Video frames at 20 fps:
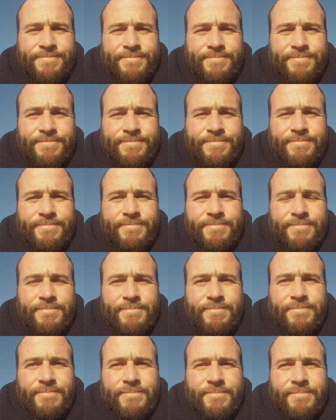
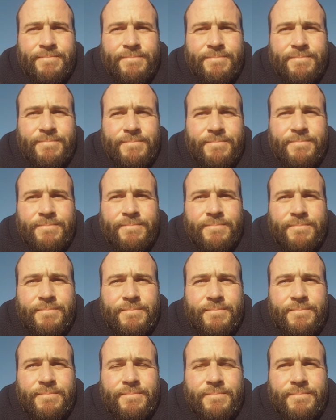
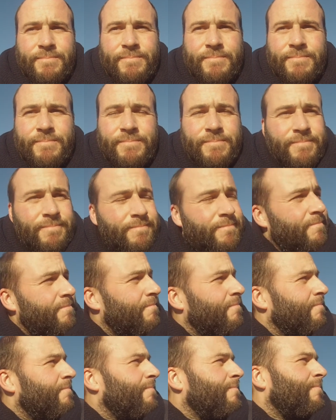
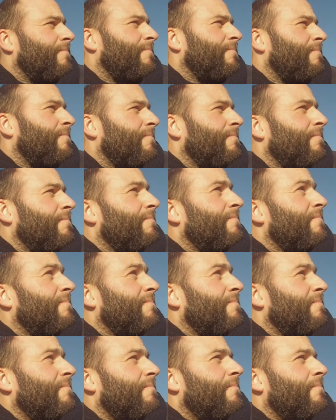(silence)